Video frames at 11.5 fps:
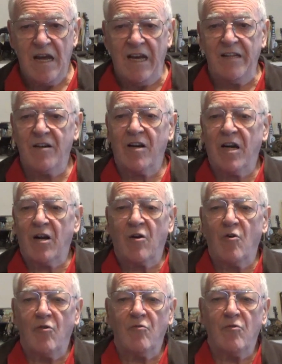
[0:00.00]
And there are
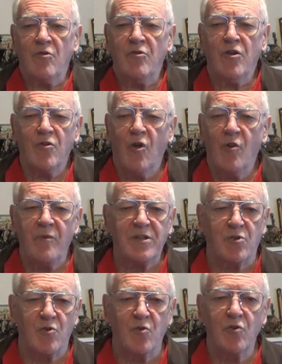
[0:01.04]
not
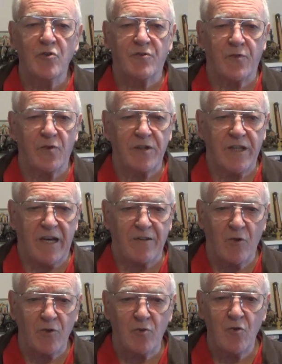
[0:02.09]
always rules for that,
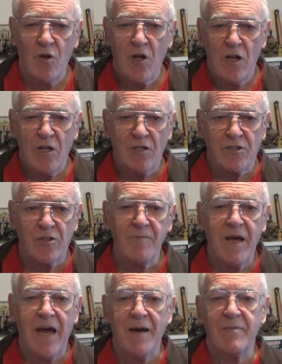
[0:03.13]
although some
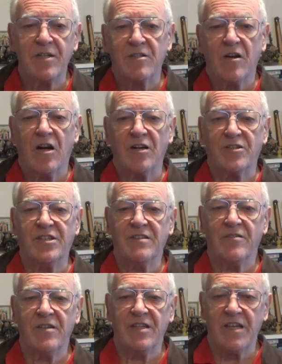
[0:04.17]
habits are
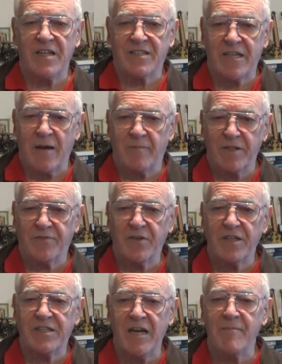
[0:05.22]
generally established. For
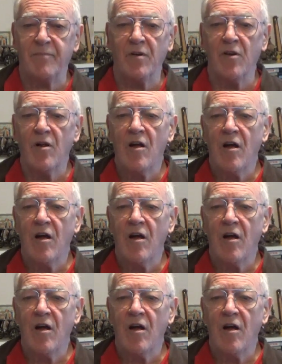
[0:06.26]
example,